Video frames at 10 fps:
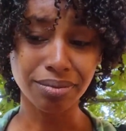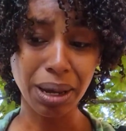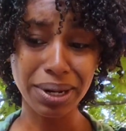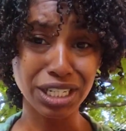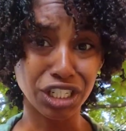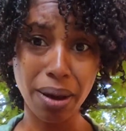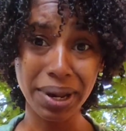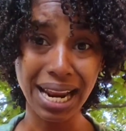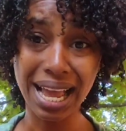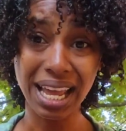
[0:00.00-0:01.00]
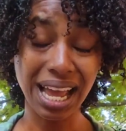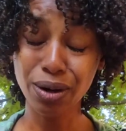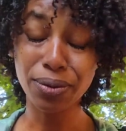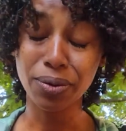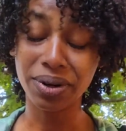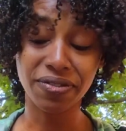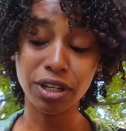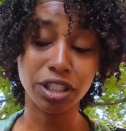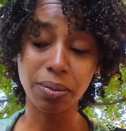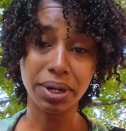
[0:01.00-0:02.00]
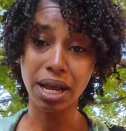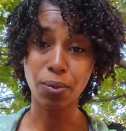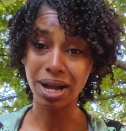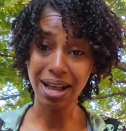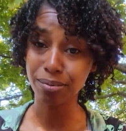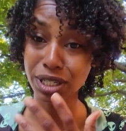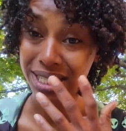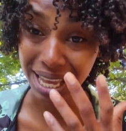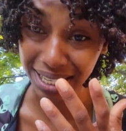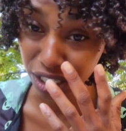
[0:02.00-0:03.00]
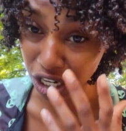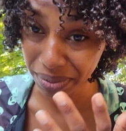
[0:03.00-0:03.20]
Maybe the Gemini. I don't know what the fuck Gemini want. I'm just getting the